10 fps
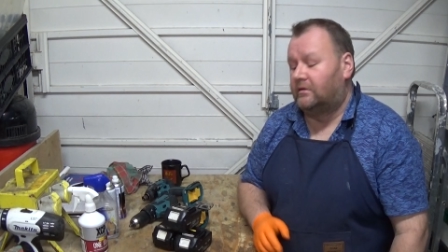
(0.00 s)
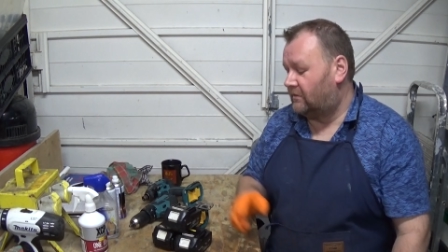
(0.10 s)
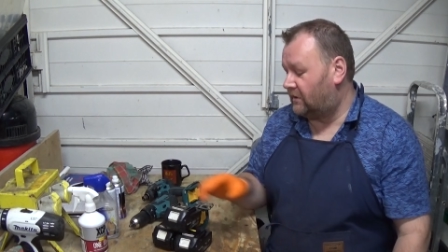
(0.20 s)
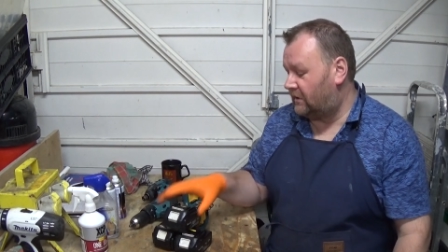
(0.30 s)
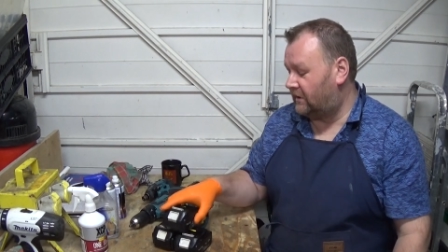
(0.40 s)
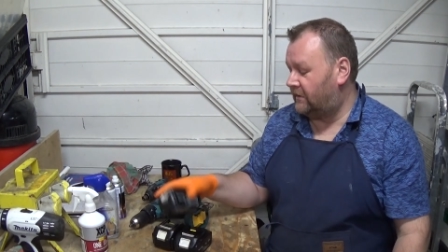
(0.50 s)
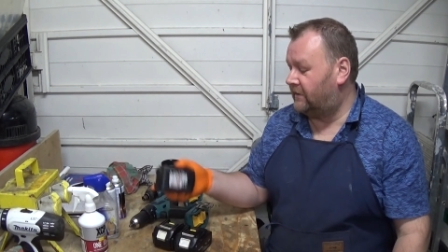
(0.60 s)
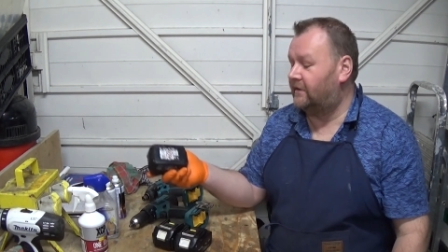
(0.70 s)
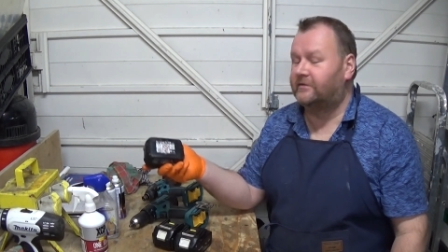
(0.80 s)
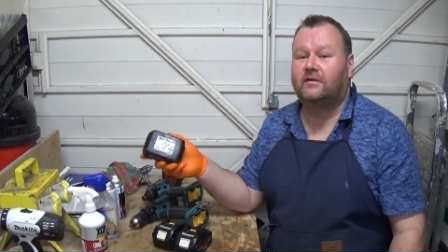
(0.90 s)
Right then,
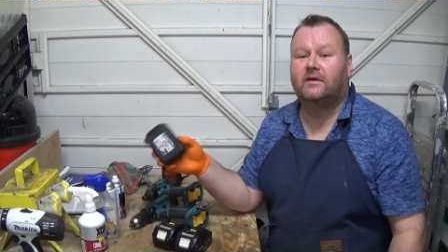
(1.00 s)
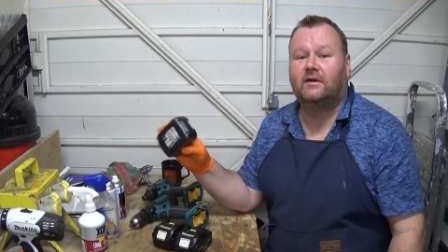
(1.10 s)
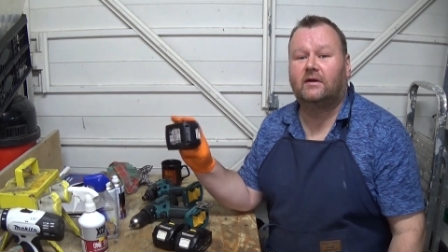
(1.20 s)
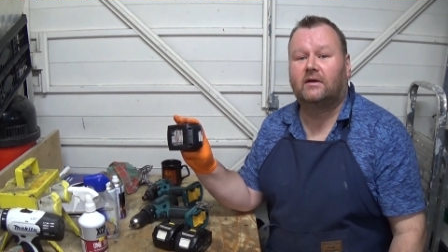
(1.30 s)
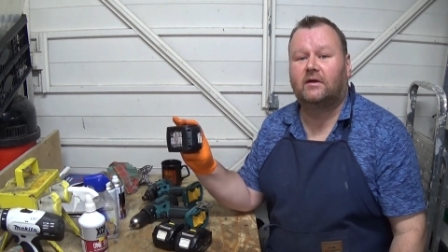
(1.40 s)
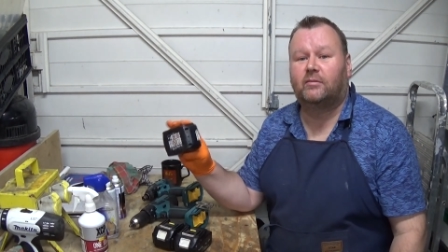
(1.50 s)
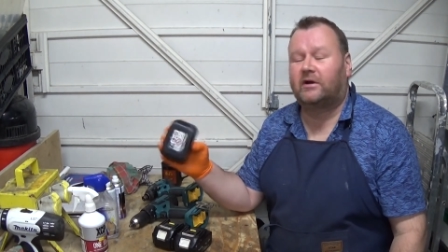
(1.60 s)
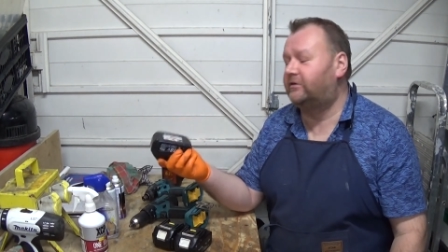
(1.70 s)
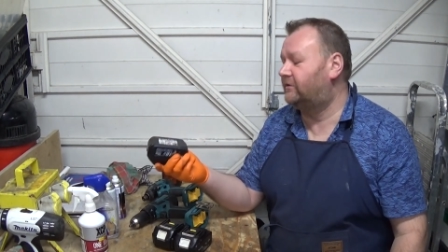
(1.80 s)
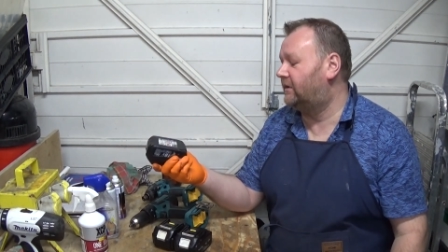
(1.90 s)
that's the
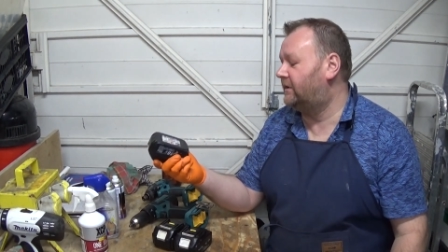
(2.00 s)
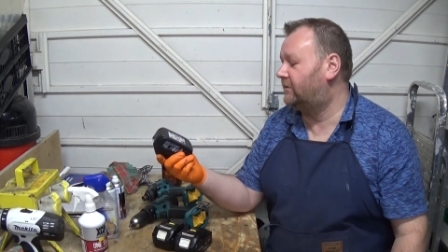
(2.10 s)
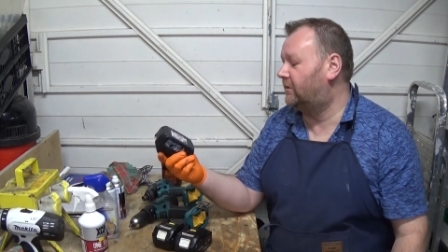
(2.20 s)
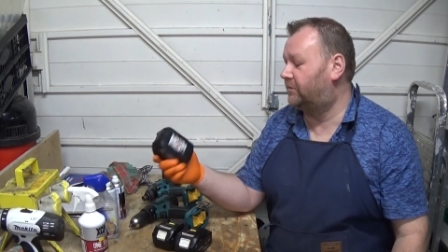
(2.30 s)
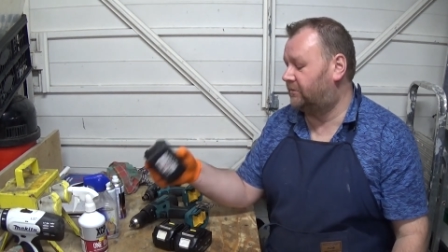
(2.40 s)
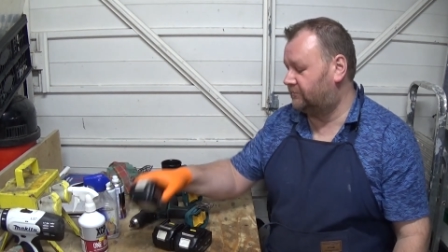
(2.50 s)
batteries cleaned up.